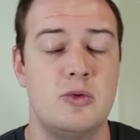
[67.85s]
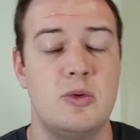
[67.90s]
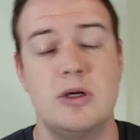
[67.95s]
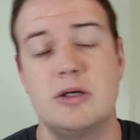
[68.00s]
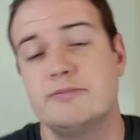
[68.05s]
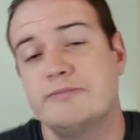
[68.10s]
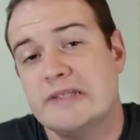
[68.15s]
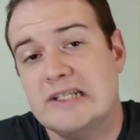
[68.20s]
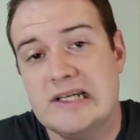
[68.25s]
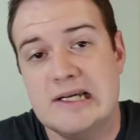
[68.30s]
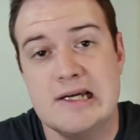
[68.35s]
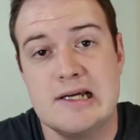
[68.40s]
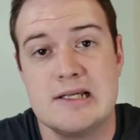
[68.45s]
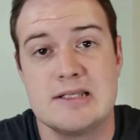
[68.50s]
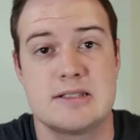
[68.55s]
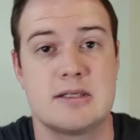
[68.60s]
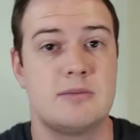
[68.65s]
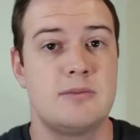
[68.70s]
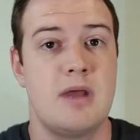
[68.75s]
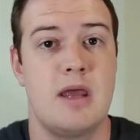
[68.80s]
Well,
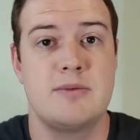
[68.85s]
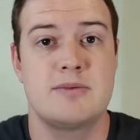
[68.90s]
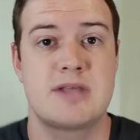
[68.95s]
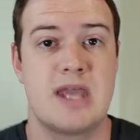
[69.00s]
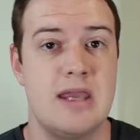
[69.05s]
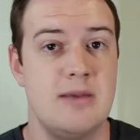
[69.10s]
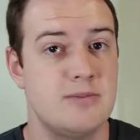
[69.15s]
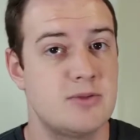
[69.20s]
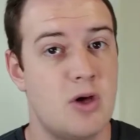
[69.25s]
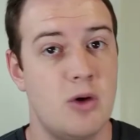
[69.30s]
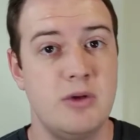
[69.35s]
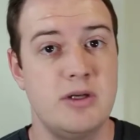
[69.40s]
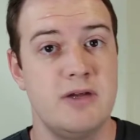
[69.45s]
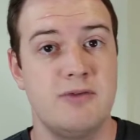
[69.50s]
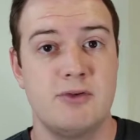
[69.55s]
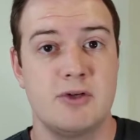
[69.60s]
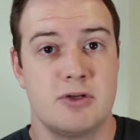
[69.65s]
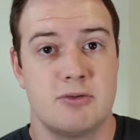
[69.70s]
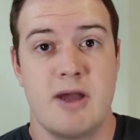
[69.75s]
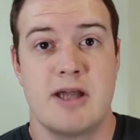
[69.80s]
sometimes games go in
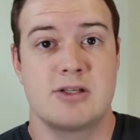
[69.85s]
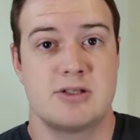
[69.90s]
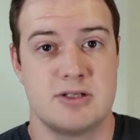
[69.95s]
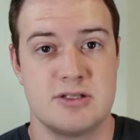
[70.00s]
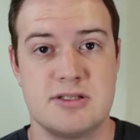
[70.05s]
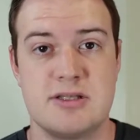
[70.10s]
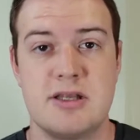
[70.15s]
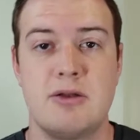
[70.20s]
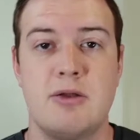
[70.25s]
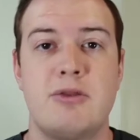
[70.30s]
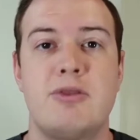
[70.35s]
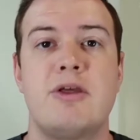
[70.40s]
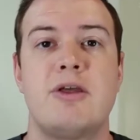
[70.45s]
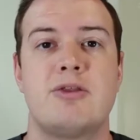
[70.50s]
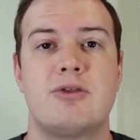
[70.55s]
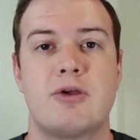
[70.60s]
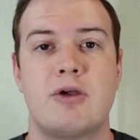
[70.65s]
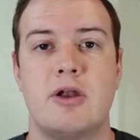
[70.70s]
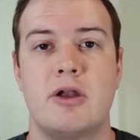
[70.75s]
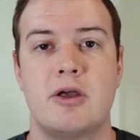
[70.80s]
different directions than you think
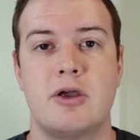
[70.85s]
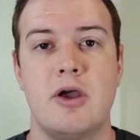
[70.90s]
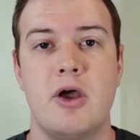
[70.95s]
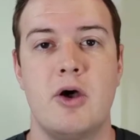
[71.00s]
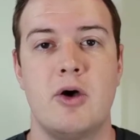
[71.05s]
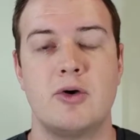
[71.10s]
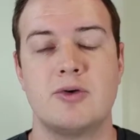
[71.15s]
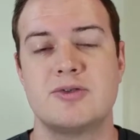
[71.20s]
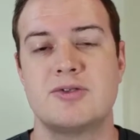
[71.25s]
they're going to go.